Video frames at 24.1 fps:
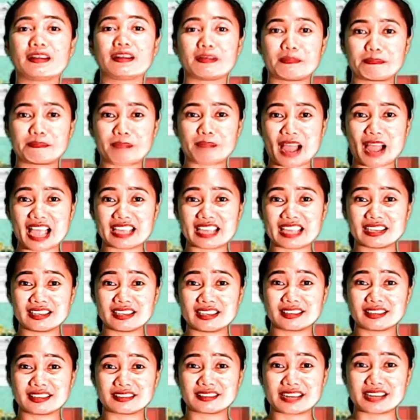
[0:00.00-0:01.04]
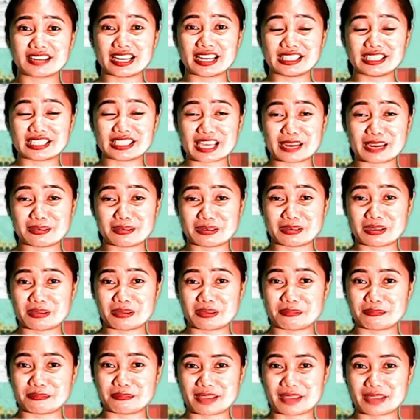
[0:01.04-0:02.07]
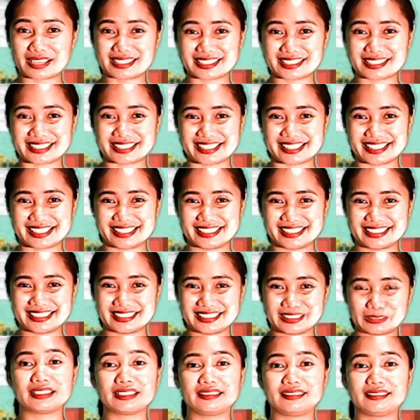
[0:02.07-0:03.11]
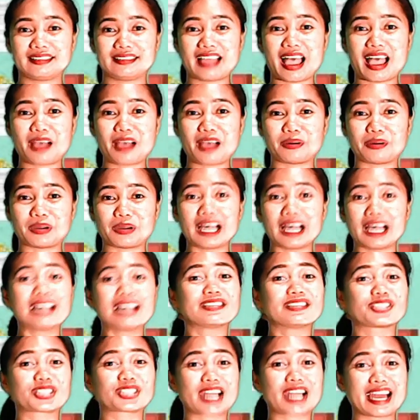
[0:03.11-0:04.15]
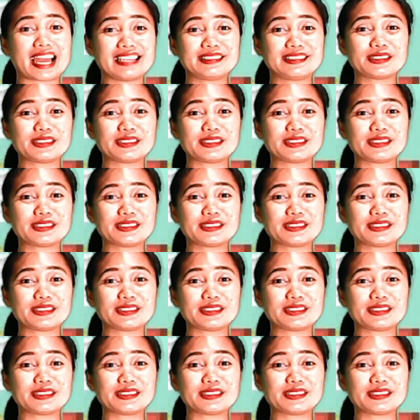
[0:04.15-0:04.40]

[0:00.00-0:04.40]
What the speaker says: pi radian measure. Now, try to